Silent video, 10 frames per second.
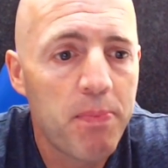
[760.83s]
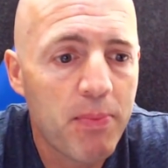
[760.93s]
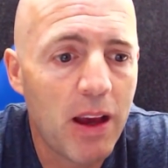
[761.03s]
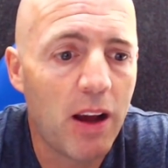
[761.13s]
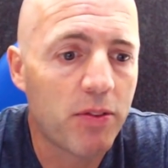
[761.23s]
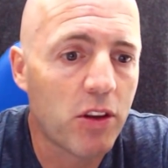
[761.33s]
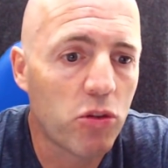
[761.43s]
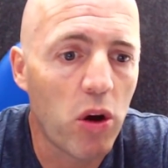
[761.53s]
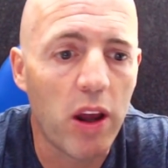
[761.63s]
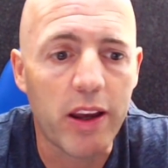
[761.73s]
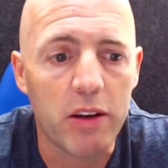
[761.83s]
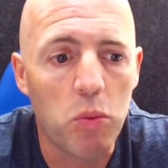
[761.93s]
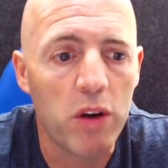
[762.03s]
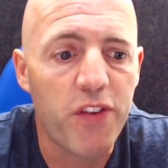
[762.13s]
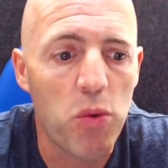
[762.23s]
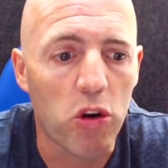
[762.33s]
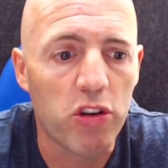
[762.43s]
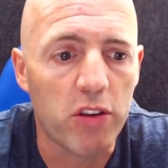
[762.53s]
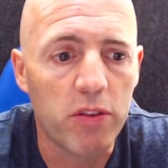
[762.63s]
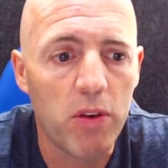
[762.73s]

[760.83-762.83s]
So I like it. One for your watch list.